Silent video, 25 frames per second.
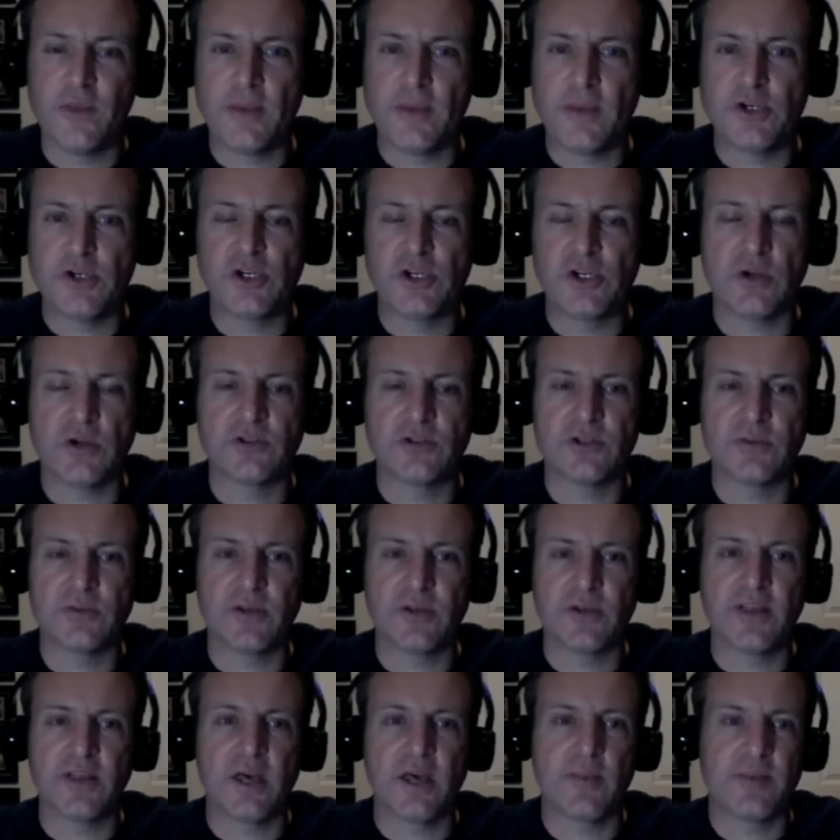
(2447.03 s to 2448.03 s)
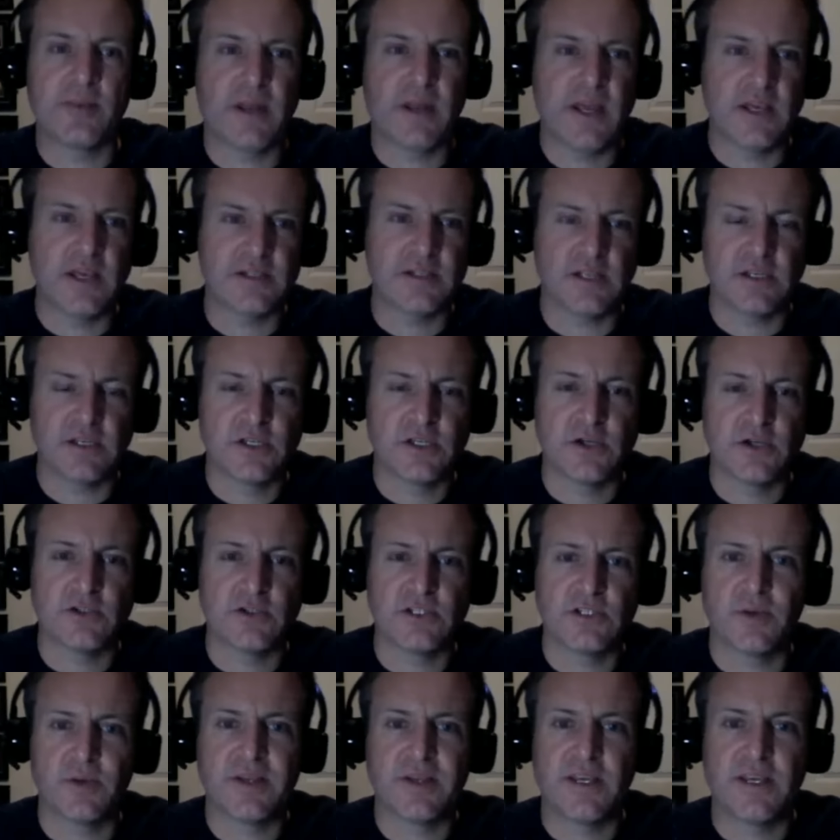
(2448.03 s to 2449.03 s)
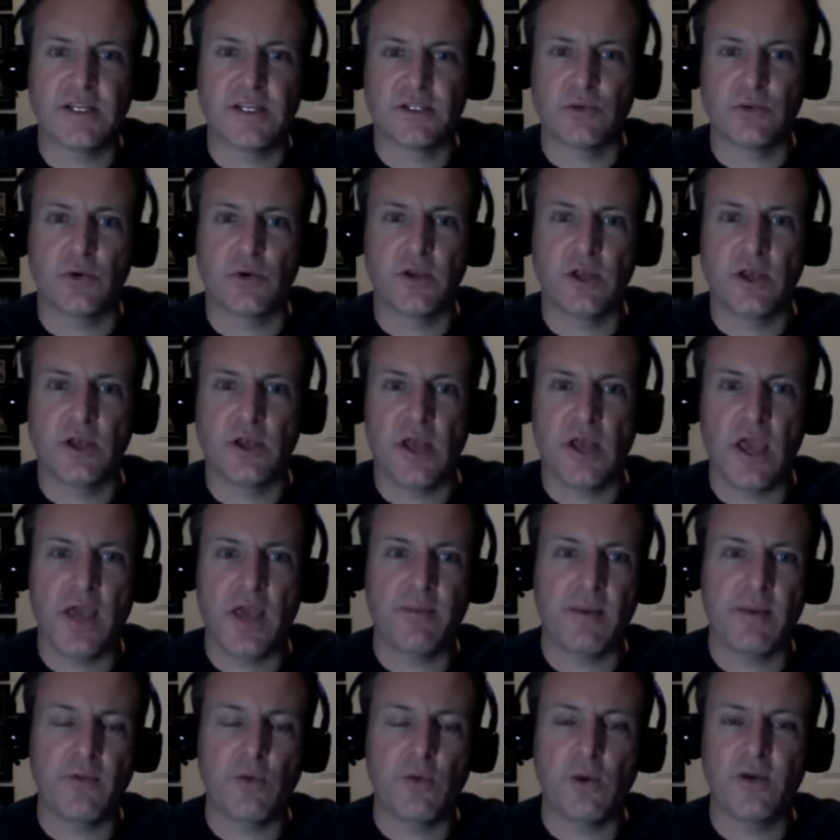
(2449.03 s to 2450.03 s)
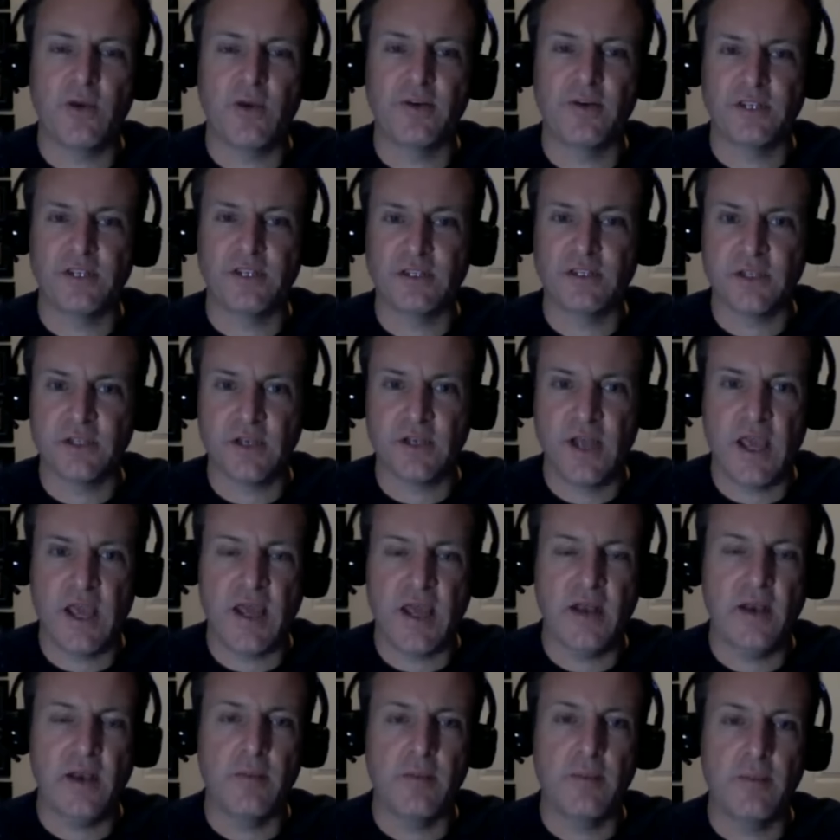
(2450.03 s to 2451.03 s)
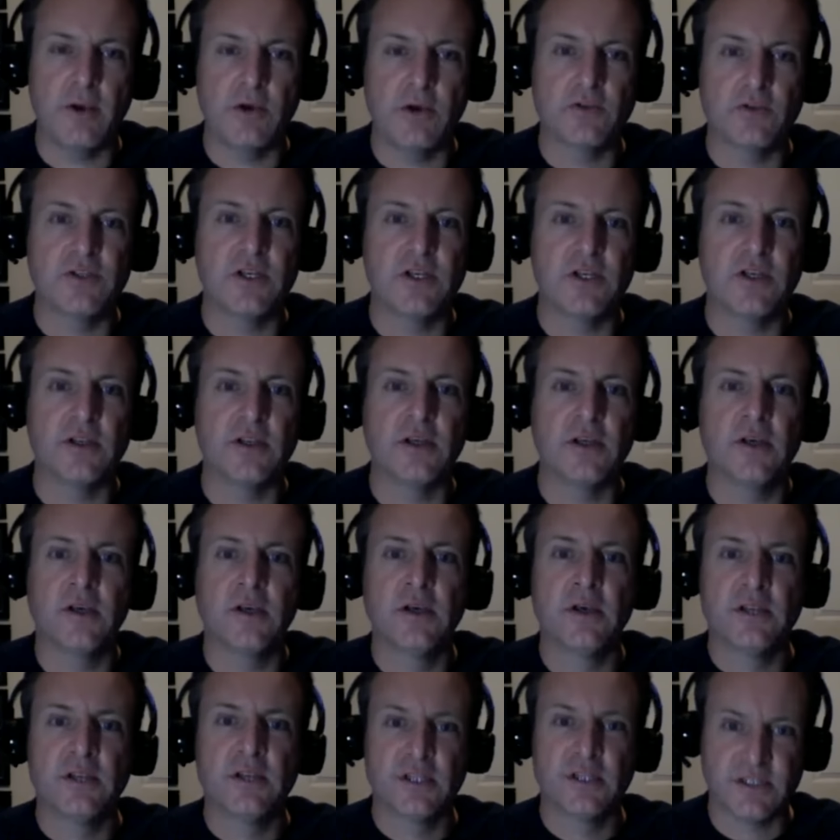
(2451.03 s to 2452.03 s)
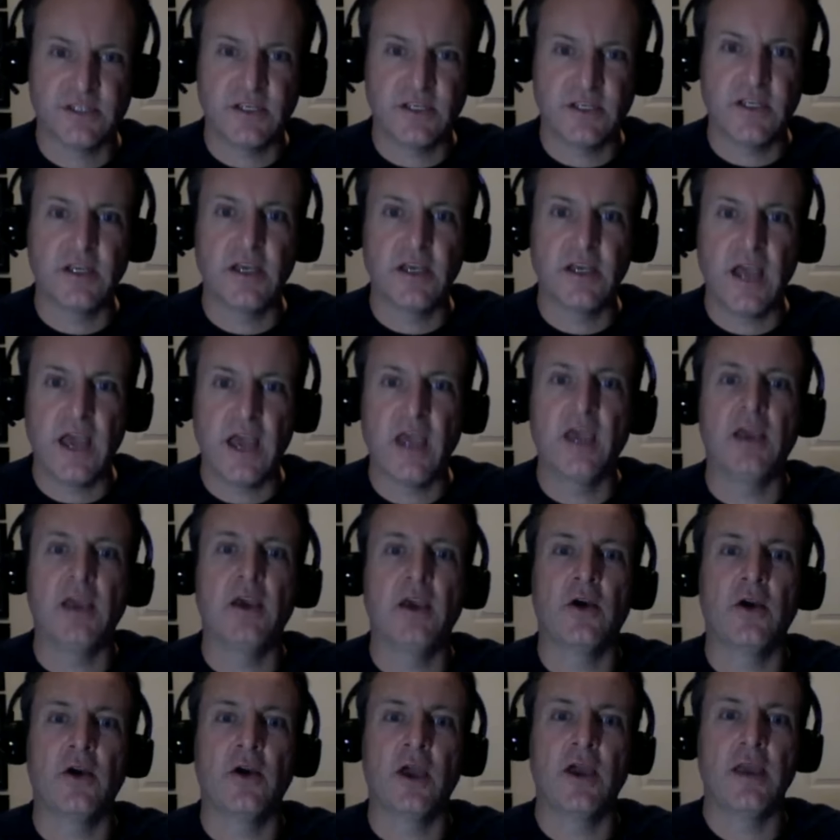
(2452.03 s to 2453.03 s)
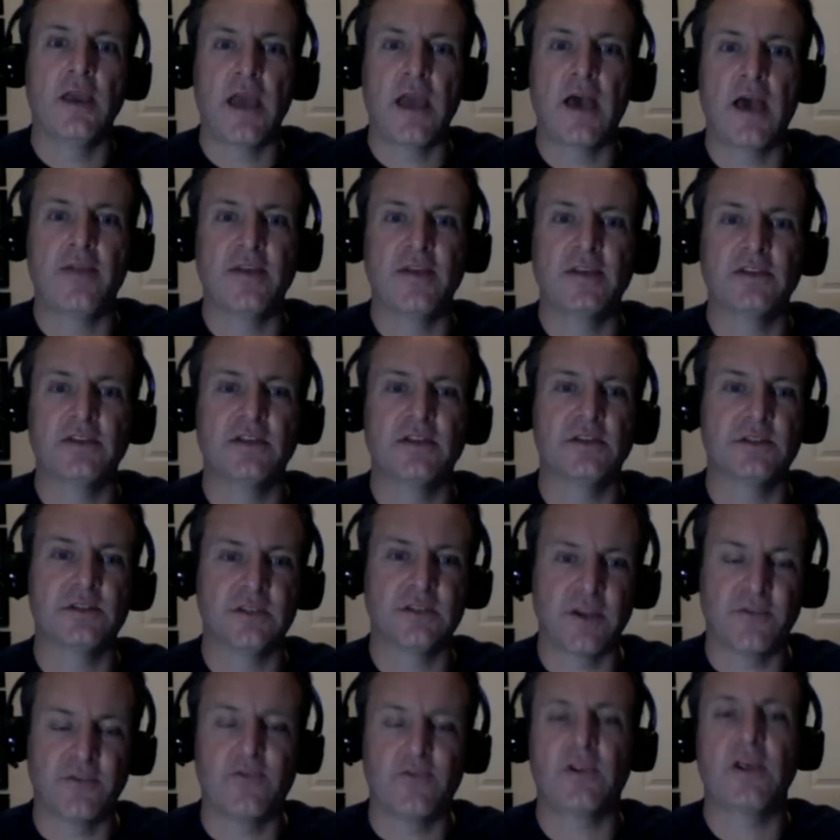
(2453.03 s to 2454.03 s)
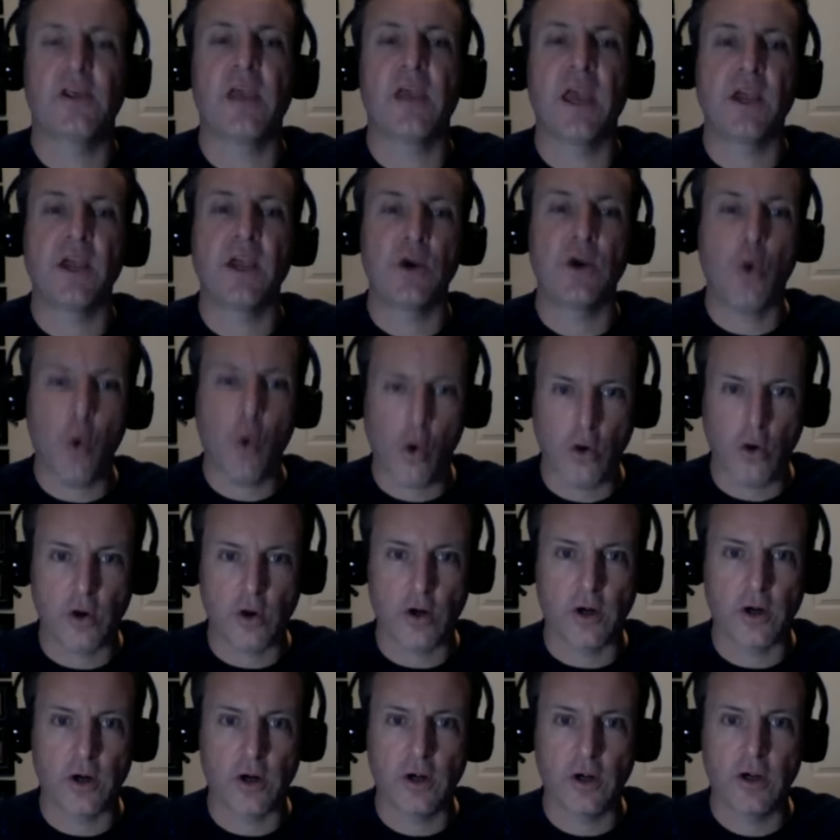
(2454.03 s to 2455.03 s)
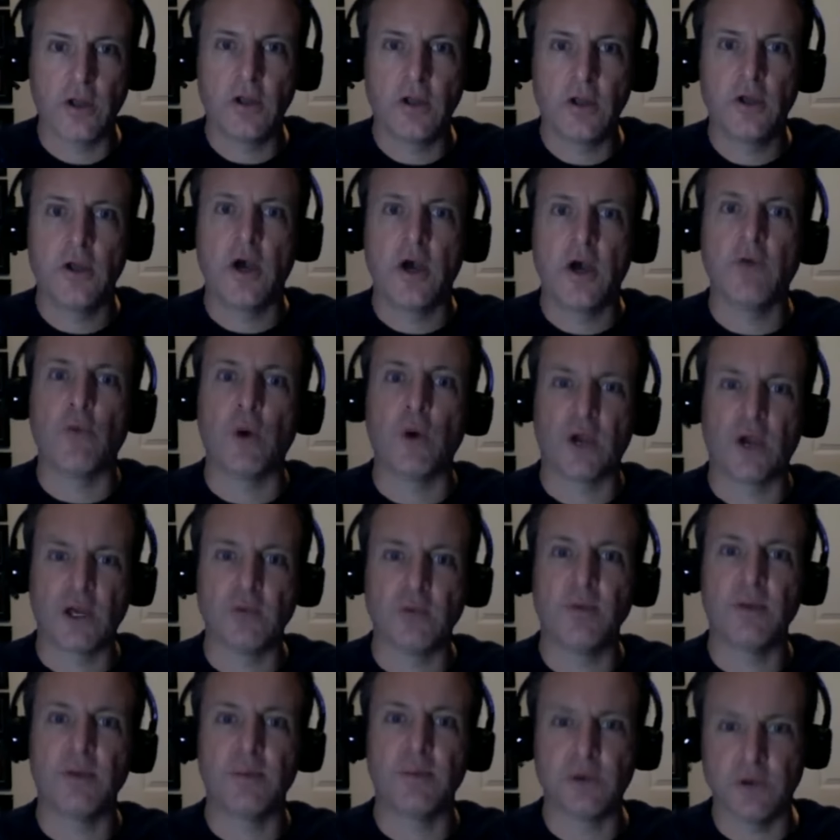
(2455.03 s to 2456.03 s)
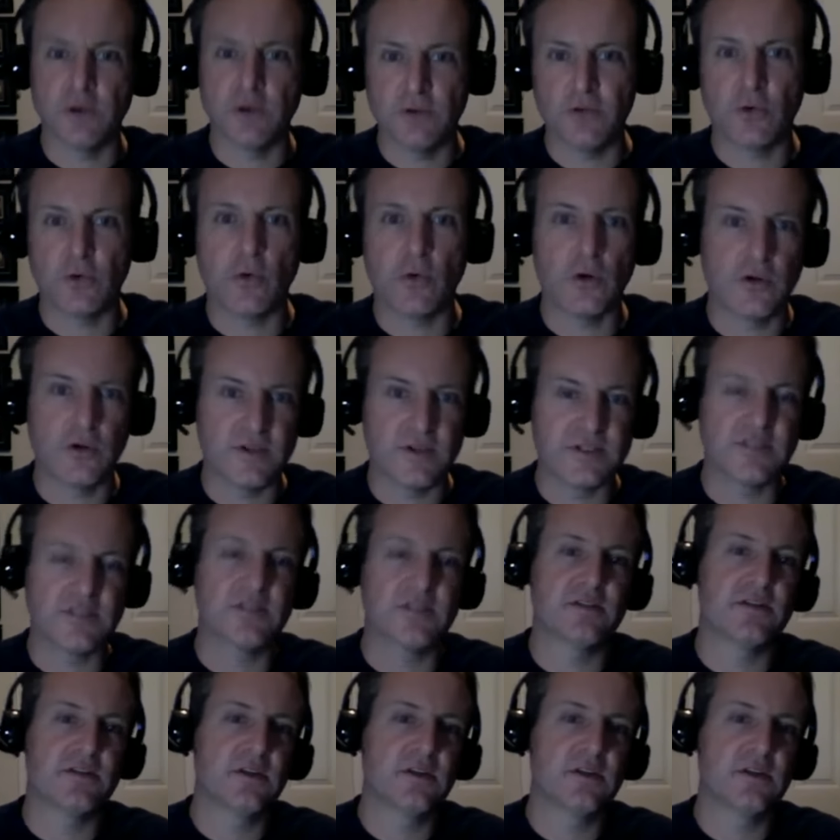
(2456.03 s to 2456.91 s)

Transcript: shown something like that, but I guess until someone gets one in hand, maybe one of us gets it in hand and builds it to see, hey, okay, yeah, this is definitely a quarter of what could be built, or this is